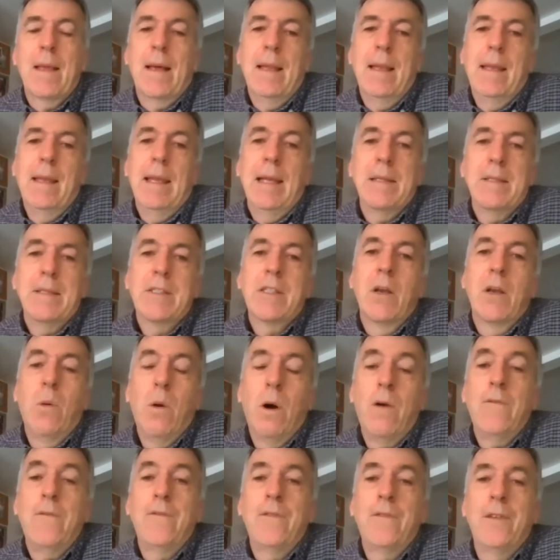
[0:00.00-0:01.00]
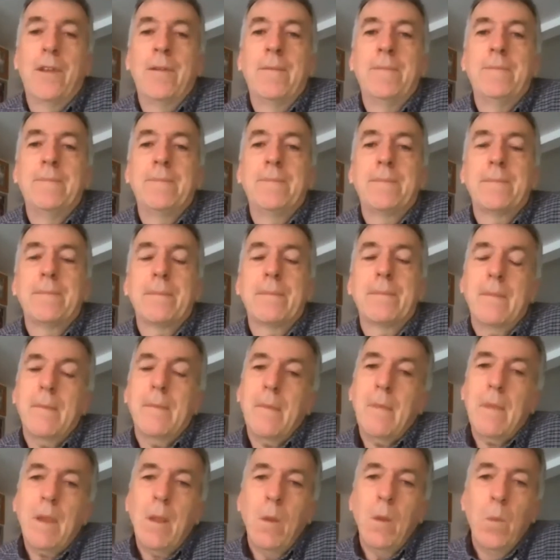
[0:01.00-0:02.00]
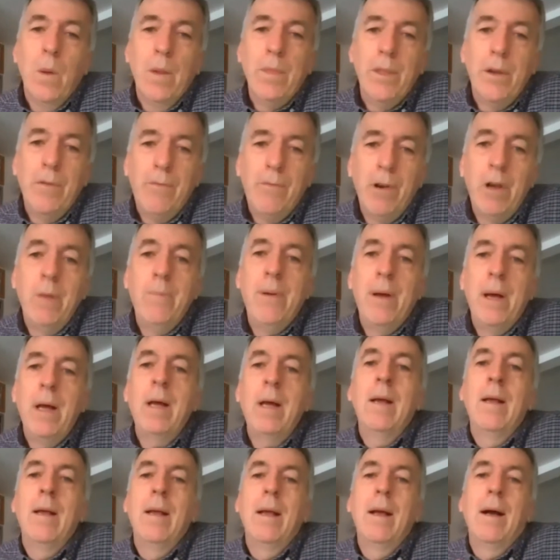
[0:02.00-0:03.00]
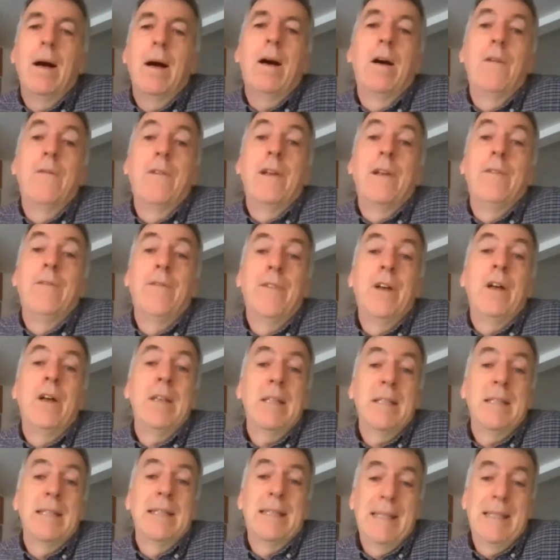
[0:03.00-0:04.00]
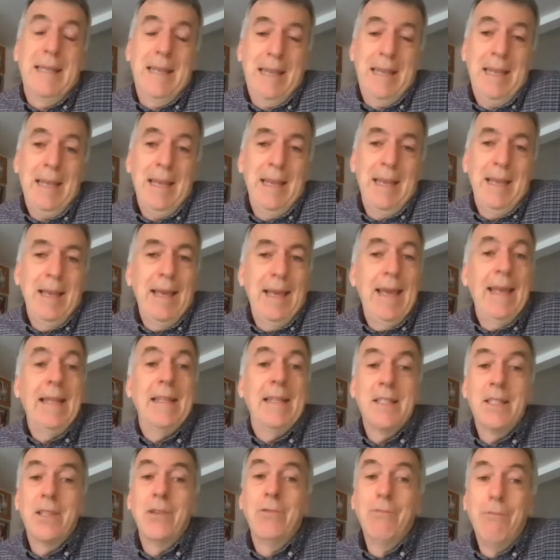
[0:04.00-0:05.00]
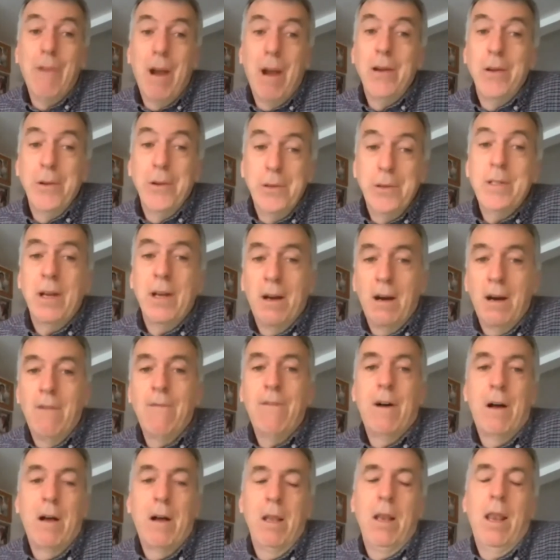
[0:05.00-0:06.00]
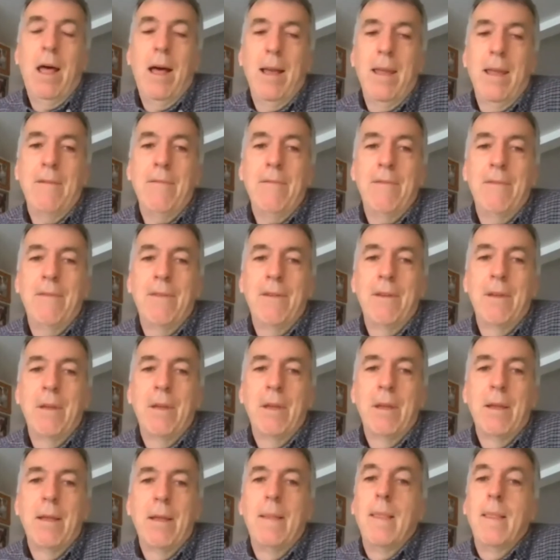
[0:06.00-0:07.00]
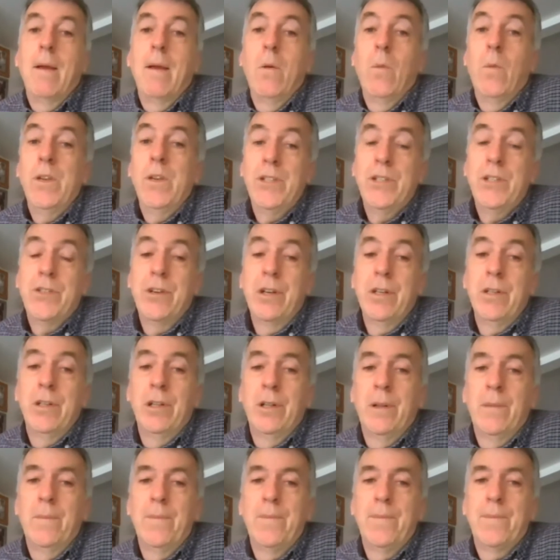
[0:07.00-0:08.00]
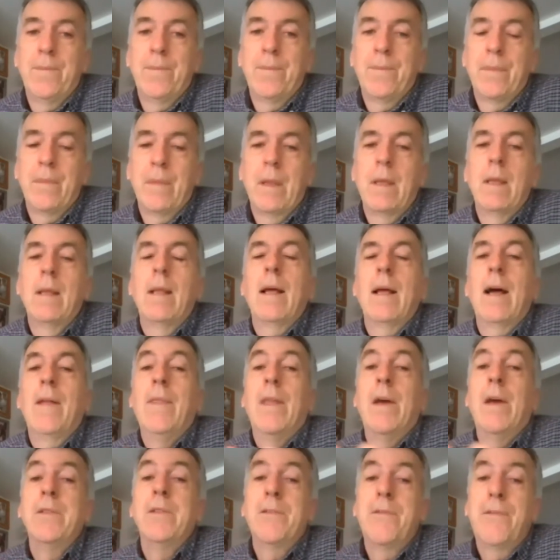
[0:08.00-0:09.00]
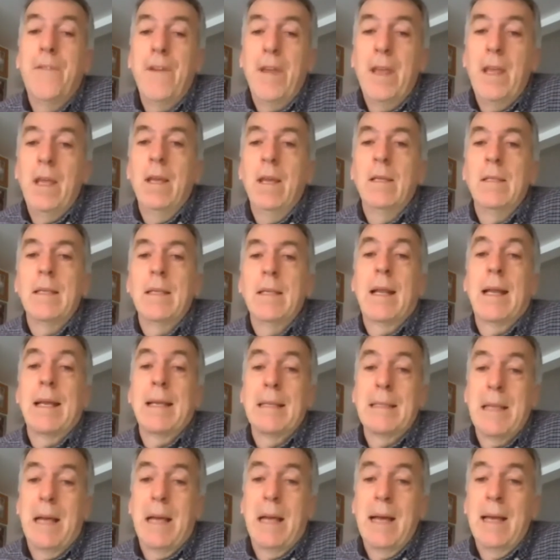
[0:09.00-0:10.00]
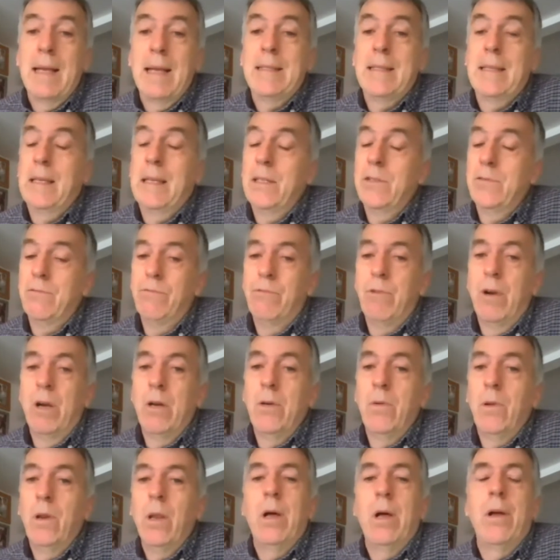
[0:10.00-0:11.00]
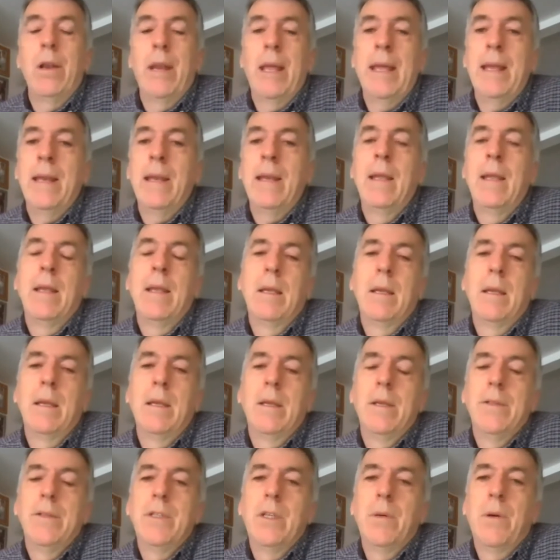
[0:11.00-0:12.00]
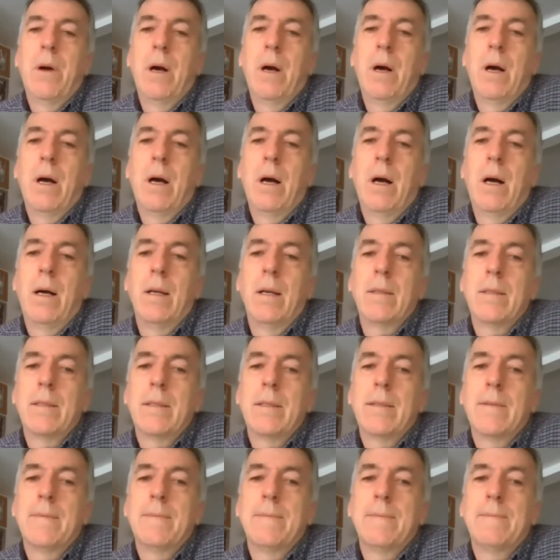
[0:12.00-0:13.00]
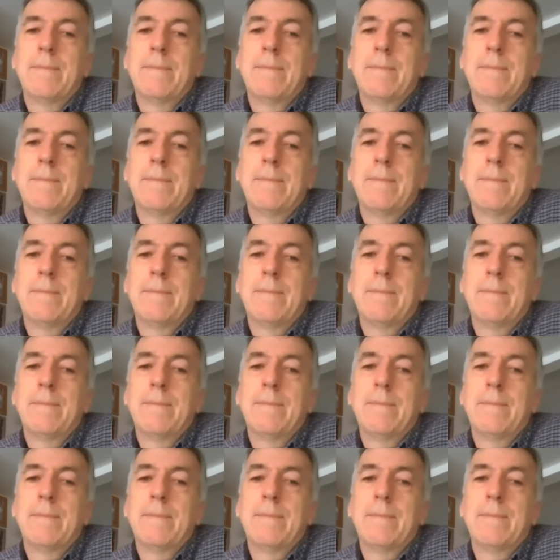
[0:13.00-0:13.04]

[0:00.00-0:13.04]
And yet, so often, when the rubber of adversity hits the road of our life, we struggle. And those fears and anxieties roll on in to our hearts.